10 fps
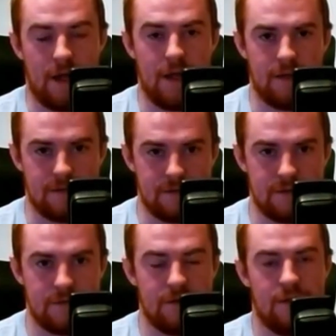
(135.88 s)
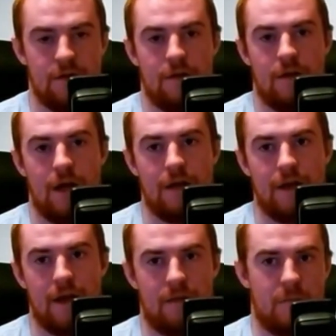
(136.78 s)
tiles, and
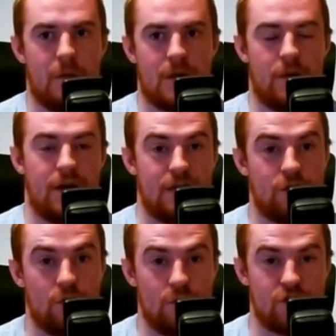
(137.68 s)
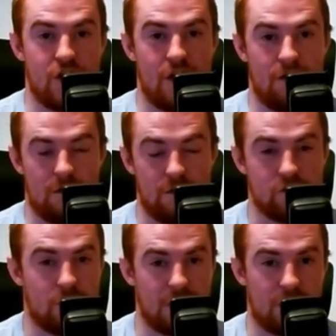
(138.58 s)
then maybe I could put like a toon shader or
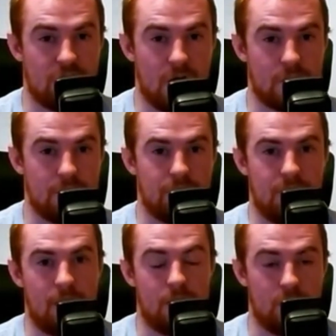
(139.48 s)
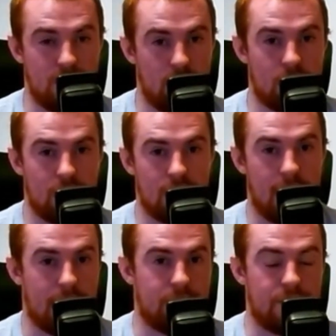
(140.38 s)
something on top of them. Maybe it would look
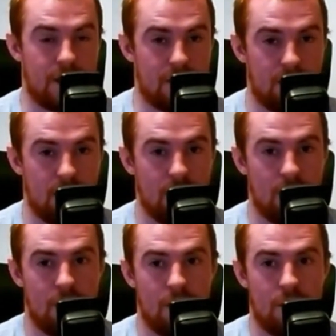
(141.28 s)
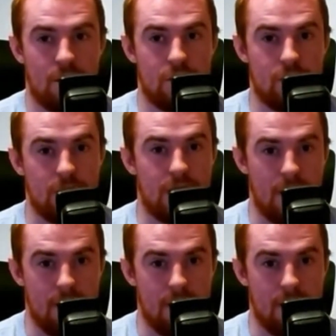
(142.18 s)
kind of like 2D